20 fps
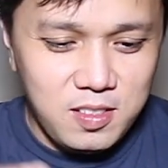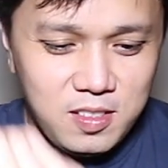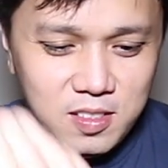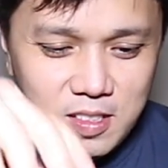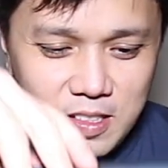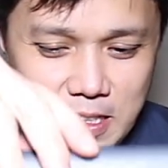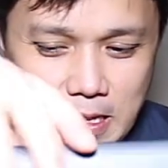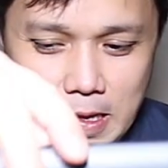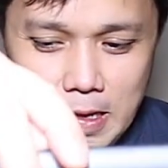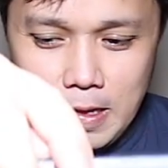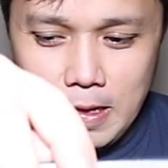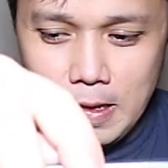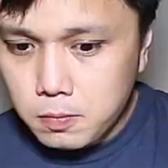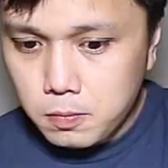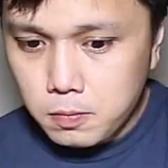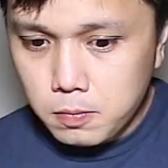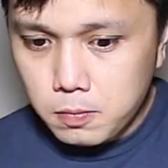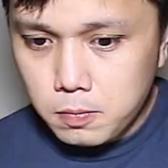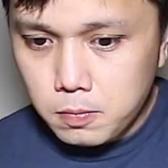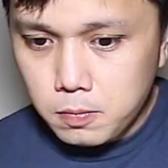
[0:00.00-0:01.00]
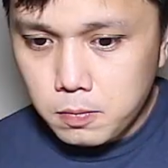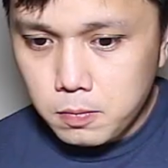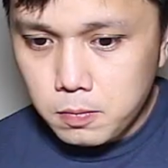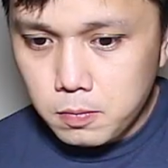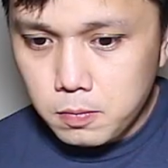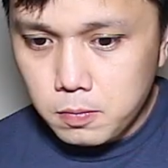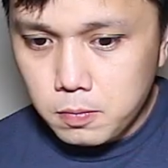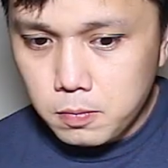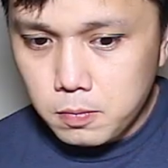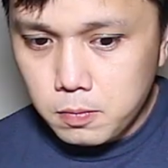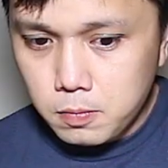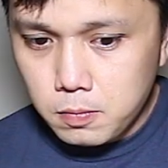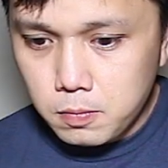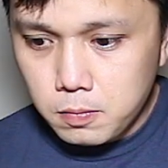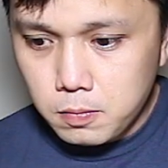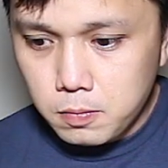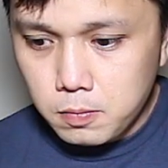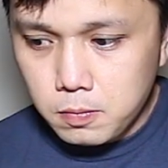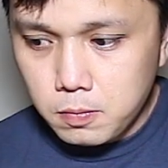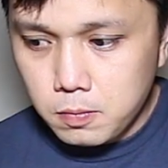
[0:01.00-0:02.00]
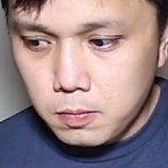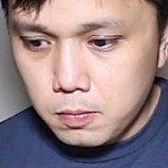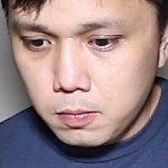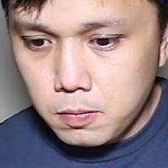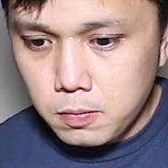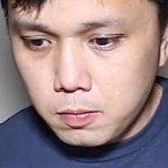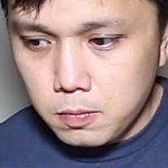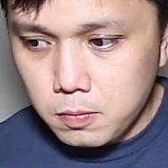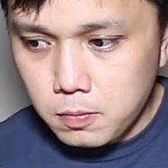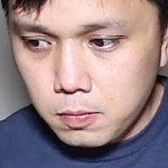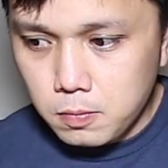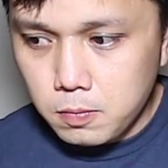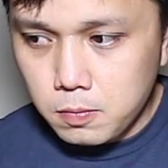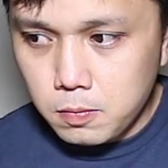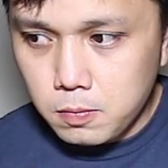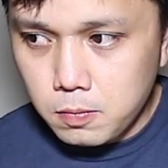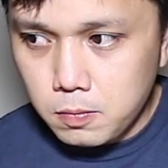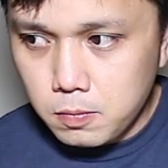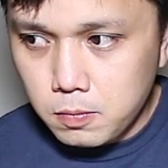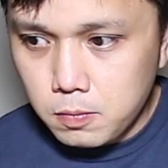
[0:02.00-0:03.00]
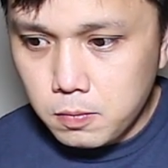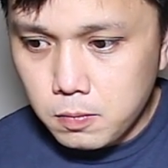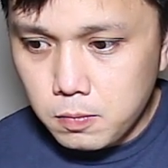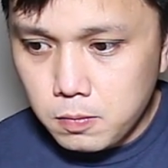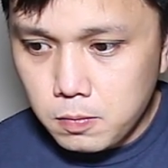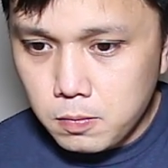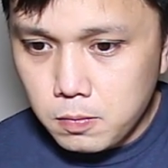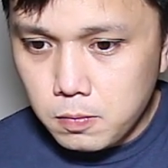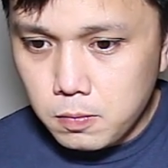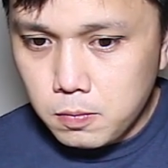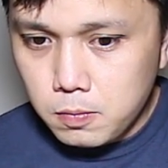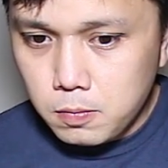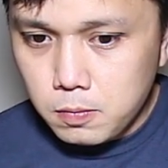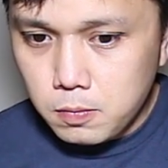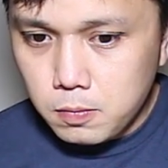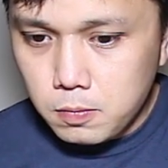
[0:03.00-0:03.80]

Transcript: [no speech]